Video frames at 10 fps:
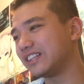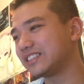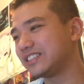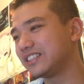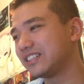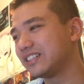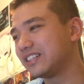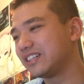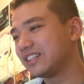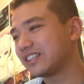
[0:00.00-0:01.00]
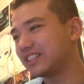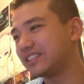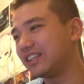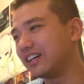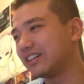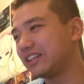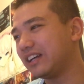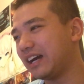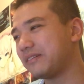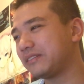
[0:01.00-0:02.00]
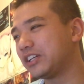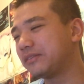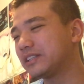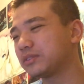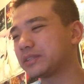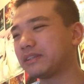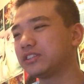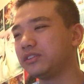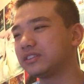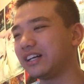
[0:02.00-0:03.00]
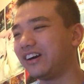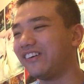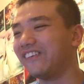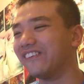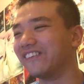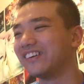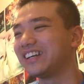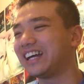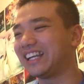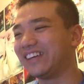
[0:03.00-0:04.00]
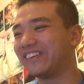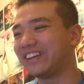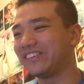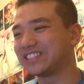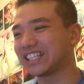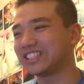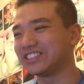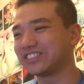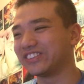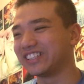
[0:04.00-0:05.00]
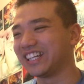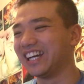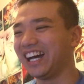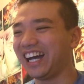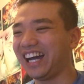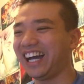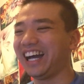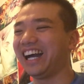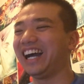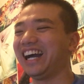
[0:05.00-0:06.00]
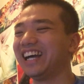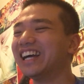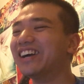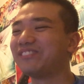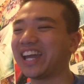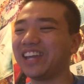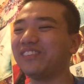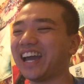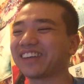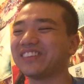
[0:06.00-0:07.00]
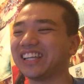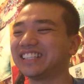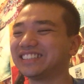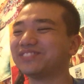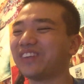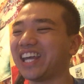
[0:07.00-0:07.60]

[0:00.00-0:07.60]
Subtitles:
because you know, Gilgamesh was about to use... Oh, I knew it was actually the sword. Payback, man. This is